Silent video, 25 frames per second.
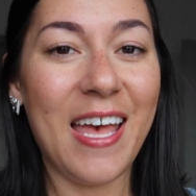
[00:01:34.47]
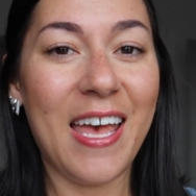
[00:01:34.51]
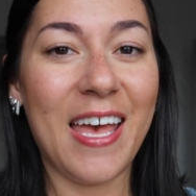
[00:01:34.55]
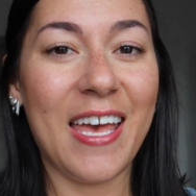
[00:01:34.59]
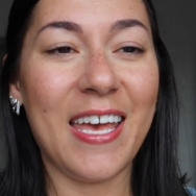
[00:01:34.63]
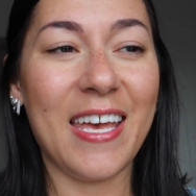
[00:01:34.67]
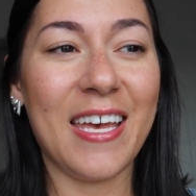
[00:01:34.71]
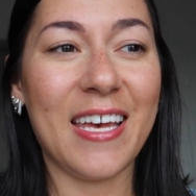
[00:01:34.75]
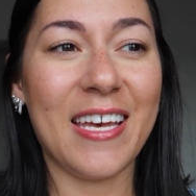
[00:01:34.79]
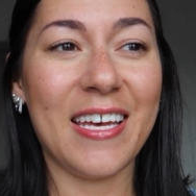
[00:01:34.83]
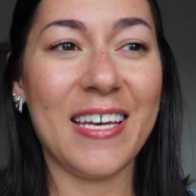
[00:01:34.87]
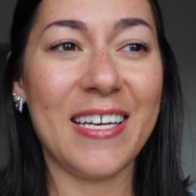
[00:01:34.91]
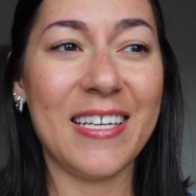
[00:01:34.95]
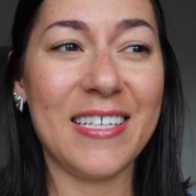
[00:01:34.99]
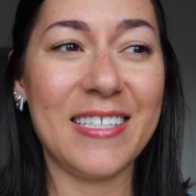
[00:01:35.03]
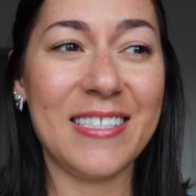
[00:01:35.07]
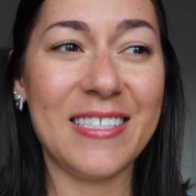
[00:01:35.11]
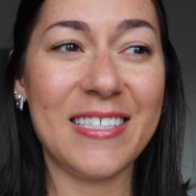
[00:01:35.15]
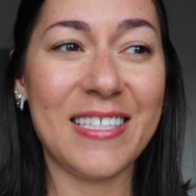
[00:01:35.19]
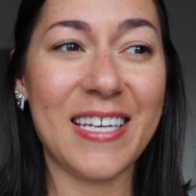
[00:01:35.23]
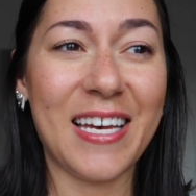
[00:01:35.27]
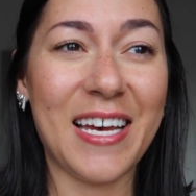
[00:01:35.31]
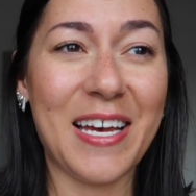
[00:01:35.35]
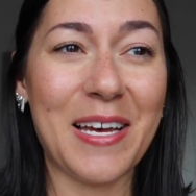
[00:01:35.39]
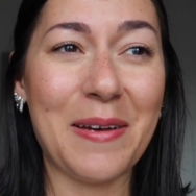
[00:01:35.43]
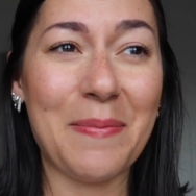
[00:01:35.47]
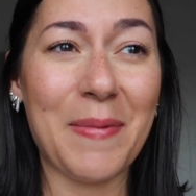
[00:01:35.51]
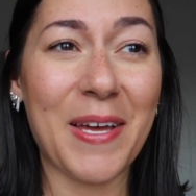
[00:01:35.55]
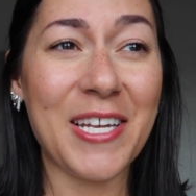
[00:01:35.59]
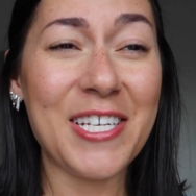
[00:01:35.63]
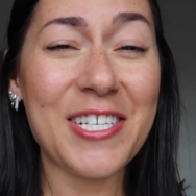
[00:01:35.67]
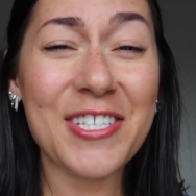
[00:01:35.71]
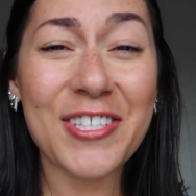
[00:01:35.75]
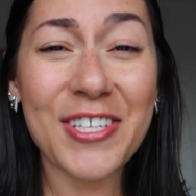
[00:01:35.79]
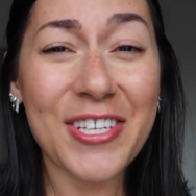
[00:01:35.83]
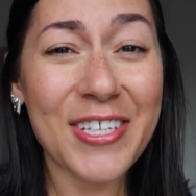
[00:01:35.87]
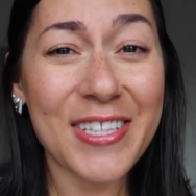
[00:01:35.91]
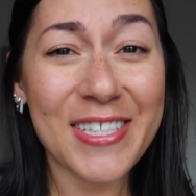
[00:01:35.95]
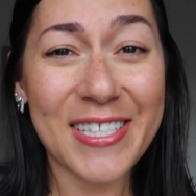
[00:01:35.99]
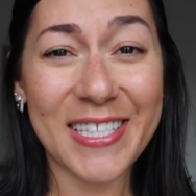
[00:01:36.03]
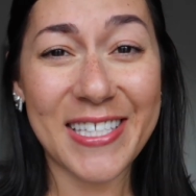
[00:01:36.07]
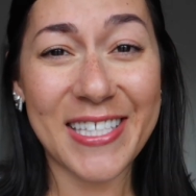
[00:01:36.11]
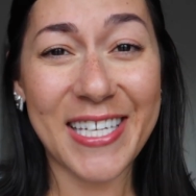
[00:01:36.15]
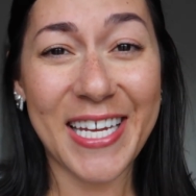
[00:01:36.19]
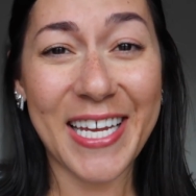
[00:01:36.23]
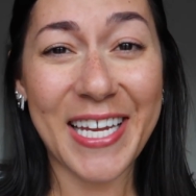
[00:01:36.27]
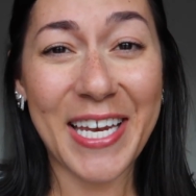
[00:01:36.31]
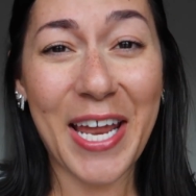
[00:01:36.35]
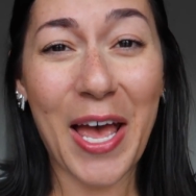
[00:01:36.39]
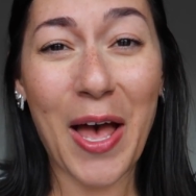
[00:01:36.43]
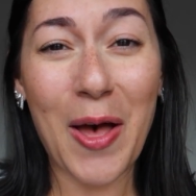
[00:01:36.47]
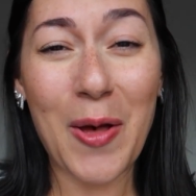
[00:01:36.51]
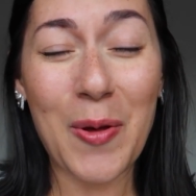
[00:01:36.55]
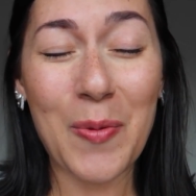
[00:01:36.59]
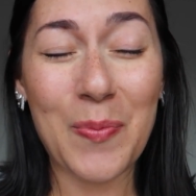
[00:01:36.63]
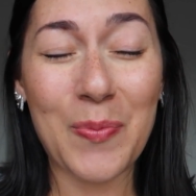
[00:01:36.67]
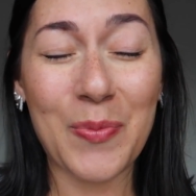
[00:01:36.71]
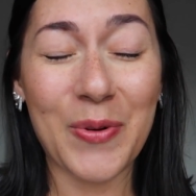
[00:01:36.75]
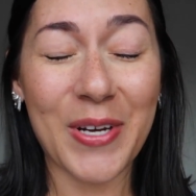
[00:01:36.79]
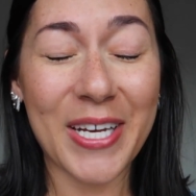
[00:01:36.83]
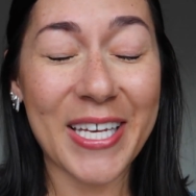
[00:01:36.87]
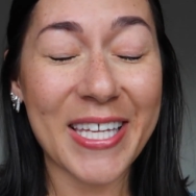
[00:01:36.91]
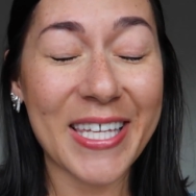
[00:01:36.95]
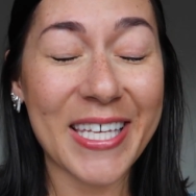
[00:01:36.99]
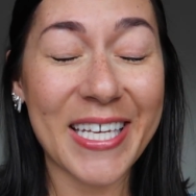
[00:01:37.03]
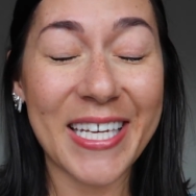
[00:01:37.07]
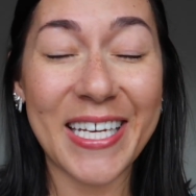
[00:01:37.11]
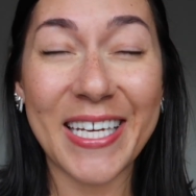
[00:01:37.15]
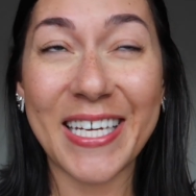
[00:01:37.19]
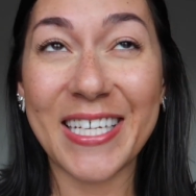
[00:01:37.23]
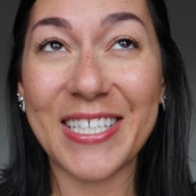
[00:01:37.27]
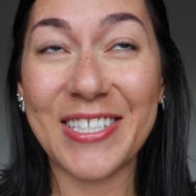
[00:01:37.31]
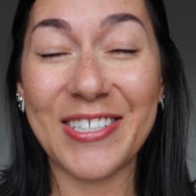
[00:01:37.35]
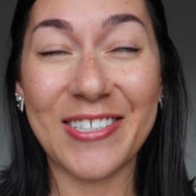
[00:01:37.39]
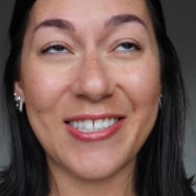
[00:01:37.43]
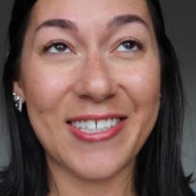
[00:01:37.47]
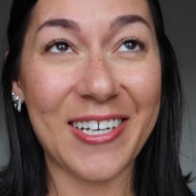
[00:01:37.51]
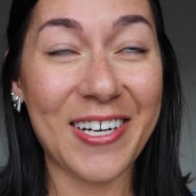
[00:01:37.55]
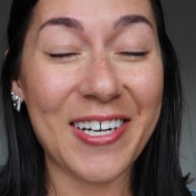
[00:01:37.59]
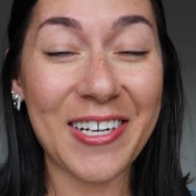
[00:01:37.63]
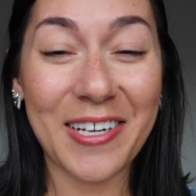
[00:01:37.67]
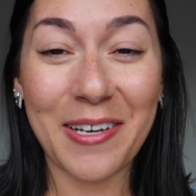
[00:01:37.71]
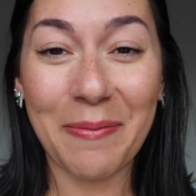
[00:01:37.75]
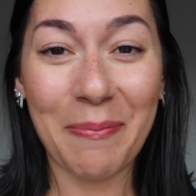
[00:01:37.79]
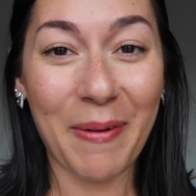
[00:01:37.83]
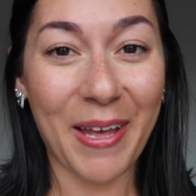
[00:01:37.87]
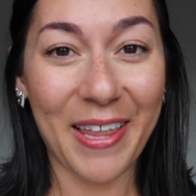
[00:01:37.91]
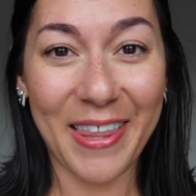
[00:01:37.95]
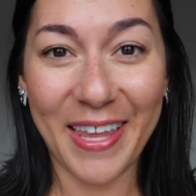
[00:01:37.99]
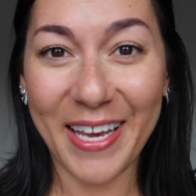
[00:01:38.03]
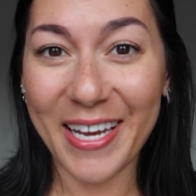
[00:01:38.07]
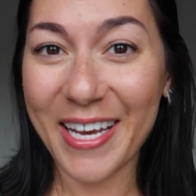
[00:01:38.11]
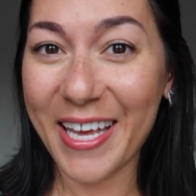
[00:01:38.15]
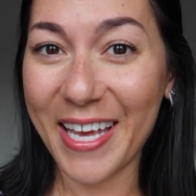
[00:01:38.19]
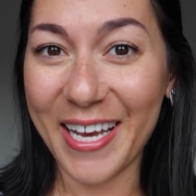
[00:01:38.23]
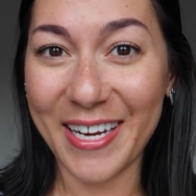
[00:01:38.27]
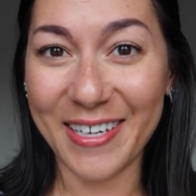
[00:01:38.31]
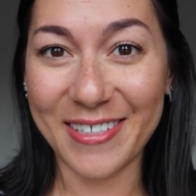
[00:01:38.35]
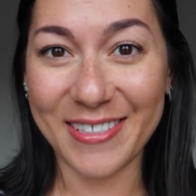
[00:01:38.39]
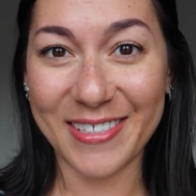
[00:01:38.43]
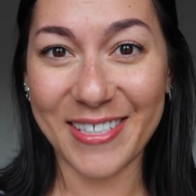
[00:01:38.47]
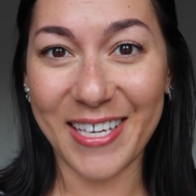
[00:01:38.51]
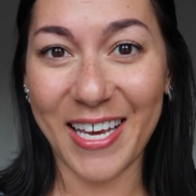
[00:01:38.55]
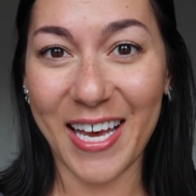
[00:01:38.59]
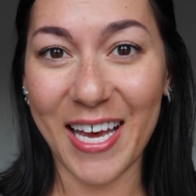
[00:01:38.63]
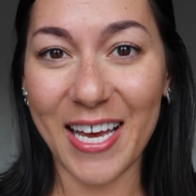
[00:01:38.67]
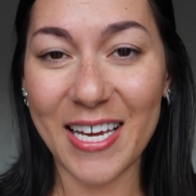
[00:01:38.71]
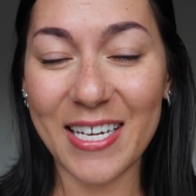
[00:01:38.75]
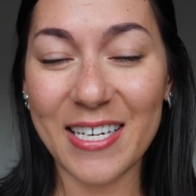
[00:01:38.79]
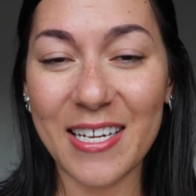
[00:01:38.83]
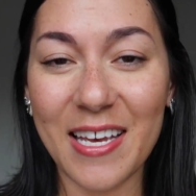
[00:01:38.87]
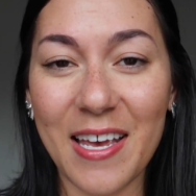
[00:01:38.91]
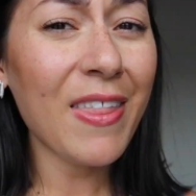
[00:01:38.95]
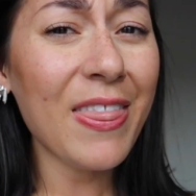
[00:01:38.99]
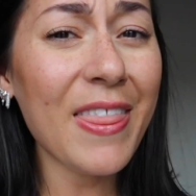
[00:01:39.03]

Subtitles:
and I just couldn't stand how prickly and dark my leg hairs got.